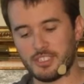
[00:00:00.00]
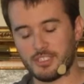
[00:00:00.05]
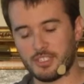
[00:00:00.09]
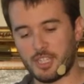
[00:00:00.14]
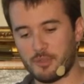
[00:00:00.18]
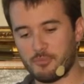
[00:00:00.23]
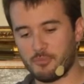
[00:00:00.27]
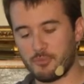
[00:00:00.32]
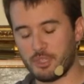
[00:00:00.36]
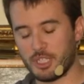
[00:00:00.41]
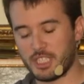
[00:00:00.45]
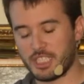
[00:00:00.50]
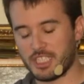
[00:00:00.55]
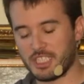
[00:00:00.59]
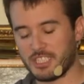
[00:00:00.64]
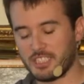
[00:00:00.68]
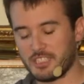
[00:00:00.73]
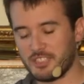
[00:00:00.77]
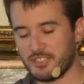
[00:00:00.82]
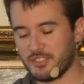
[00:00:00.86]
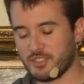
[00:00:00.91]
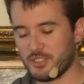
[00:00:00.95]
I'm
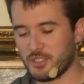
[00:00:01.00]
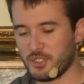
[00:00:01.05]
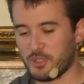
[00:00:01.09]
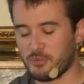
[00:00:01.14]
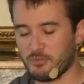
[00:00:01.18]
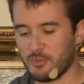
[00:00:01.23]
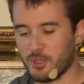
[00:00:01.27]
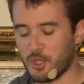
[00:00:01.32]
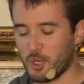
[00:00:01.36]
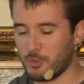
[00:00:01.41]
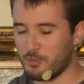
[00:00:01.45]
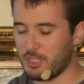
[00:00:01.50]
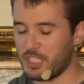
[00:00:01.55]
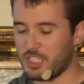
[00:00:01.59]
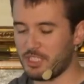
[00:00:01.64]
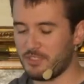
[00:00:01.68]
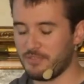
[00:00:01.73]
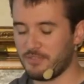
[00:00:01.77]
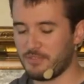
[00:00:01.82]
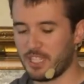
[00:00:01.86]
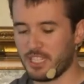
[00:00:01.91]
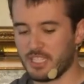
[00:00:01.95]
bringing some
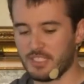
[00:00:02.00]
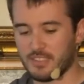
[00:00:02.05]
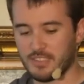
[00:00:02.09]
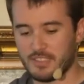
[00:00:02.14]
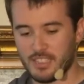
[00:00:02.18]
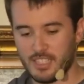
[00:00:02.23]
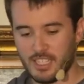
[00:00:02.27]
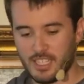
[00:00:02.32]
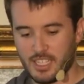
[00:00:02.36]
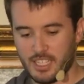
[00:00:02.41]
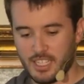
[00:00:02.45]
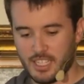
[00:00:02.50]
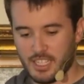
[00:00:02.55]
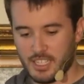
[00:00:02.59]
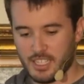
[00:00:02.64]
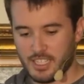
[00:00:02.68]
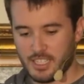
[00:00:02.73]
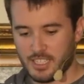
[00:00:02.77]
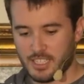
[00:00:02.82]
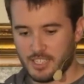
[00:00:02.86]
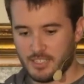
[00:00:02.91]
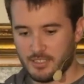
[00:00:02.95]
objective facts.
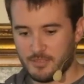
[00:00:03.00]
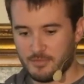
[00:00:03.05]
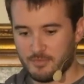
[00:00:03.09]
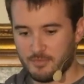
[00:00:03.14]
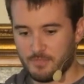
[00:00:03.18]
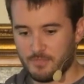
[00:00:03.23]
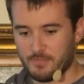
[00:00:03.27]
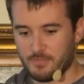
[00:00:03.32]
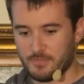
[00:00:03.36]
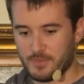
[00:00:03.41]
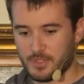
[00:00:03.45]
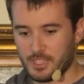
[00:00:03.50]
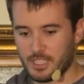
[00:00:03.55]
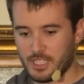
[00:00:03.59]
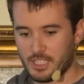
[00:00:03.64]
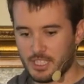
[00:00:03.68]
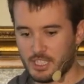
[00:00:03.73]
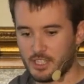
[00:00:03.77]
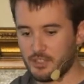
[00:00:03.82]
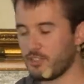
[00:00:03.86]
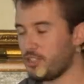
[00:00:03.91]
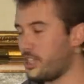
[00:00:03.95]

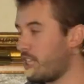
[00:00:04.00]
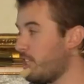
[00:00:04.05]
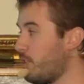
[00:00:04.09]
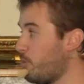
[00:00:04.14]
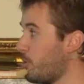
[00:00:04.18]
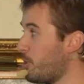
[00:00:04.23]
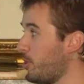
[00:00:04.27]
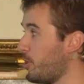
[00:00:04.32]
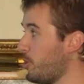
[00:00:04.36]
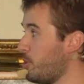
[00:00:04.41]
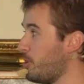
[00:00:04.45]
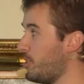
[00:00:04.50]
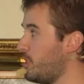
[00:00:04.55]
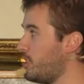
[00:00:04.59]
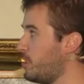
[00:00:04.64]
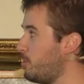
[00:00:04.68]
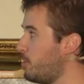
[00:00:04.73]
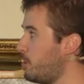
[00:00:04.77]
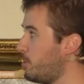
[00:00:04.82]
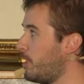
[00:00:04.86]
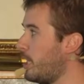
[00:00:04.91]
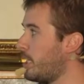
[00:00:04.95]
Currently, the
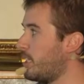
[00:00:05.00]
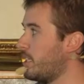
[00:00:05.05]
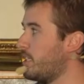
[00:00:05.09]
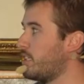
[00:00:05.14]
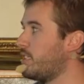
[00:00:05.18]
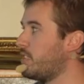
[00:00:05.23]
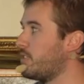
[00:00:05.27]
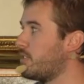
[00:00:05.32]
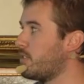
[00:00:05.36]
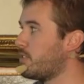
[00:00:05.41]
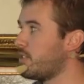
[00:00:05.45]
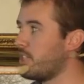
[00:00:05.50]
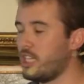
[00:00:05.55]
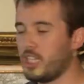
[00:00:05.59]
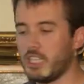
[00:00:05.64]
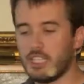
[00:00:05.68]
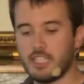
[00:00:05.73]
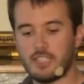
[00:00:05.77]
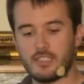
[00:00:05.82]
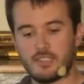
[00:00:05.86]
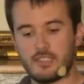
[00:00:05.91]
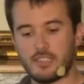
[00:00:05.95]
MongoDB backend is
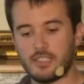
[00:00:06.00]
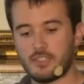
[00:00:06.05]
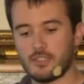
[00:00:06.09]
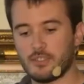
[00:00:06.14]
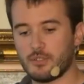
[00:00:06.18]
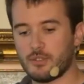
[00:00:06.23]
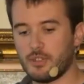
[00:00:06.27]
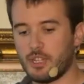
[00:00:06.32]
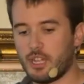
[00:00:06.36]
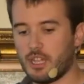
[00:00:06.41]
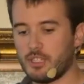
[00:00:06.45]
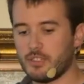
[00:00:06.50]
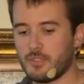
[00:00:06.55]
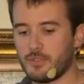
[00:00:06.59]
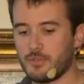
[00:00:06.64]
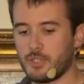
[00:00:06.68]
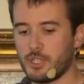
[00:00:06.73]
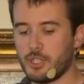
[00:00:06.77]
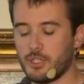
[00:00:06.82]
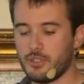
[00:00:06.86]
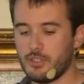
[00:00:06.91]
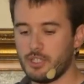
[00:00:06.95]
only 600 lines
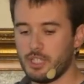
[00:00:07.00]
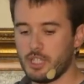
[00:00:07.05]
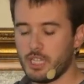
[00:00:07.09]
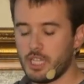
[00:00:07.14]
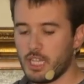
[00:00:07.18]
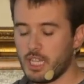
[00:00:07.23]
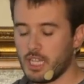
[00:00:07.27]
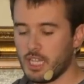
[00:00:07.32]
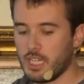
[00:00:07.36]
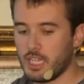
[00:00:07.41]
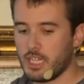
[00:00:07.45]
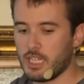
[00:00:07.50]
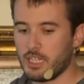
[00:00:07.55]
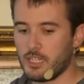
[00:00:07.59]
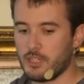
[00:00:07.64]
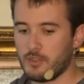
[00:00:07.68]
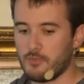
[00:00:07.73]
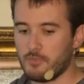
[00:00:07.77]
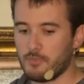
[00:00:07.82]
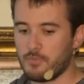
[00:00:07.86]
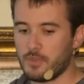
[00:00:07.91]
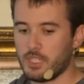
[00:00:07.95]
of code.
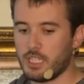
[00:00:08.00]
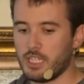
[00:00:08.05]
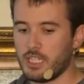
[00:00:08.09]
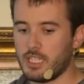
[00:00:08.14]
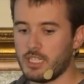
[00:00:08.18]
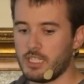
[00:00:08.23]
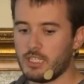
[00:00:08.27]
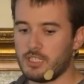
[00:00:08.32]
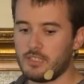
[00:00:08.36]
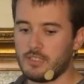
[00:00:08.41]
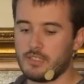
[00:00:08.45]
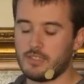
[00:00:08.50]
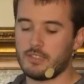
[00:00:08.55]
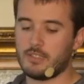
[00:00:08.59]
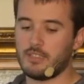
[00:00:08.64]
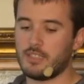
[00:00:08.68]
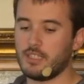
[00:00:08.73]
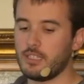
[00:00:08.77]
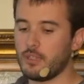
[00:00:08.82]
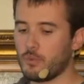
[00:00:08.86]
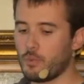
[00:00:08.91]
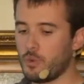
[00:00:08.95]
It is
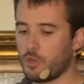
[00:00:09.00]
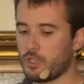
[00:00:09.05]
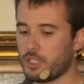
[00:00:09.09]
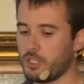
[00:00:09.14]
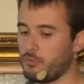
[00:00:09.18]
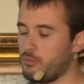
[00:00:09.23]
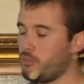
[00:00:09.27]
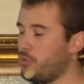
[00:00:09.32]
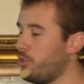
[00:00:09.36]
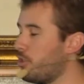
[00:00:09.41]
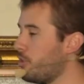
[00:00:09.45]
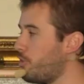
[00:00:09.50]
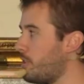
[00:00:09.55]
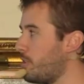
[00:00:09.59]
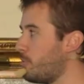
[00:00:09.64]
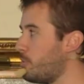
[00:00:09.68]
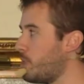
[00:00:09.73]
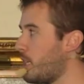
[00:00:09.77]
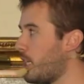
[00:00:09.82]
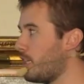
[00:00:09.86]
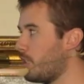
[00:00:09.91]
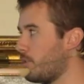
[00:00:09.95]
still work in progress,
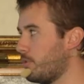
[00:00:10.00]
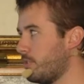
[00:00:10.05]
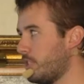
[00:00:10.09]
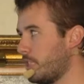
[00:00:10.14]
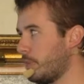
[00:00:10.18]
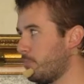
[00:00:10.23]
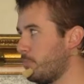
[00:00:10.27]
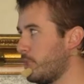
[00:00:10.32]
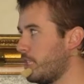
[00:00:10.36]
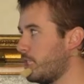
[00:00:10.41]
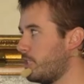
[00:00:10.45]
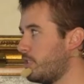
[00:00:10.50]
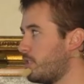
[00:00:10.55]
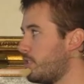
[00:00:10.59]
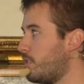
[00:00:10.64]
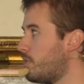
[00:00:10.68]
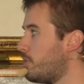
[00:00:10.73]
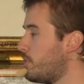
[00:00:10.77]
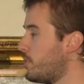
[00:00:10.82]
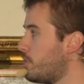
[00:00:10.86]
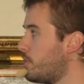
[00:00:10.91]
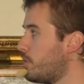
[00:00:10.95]
but I don't expect it
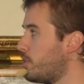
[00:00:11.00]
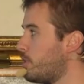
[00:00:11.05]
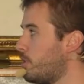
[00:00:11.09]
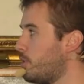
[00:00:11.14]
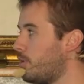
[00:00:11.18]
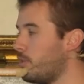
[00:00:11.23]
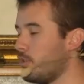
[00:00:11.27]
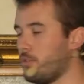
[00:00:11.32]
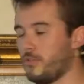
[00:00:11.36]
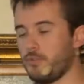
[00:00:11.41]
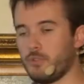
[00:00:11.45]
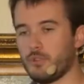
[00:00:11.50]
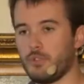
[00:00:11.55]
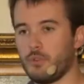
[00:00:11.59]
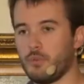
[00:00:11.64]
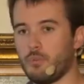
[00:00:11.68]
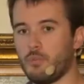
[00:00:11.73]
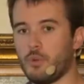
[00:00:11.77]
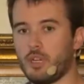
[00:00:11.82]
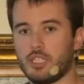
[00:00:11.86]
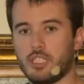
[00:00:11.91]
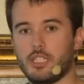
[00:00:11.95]
to go over the
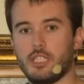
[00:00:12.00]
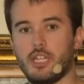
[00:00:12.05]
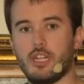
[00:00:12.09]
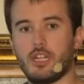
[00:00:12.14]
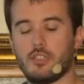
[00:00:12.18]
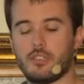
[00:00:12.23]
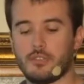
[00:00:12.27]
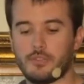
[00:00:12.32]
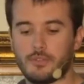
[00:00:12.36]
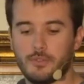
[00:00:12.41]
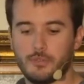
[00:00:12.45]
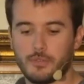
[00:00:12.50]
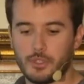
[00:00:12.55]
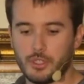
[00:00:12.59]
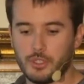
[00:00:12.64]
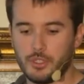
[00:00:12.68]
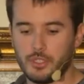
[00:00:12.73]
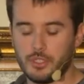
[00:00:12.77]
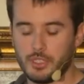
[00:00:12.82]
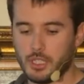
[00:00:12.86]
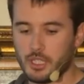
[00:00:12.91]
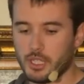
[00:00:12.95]
1K lines of
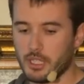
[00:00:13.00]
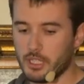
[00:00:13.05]
code.